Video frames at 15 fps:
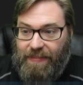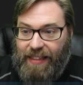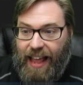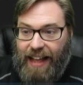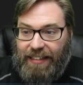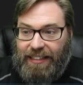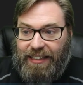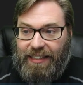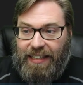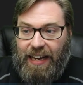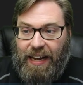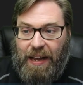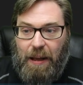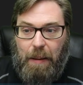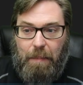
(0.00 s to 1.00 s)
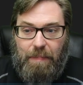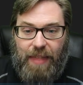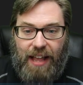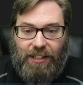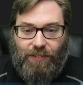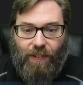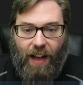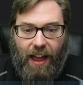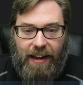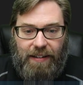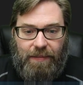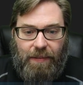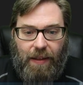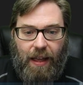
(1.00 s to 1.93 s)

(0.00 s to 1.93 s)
That's fine.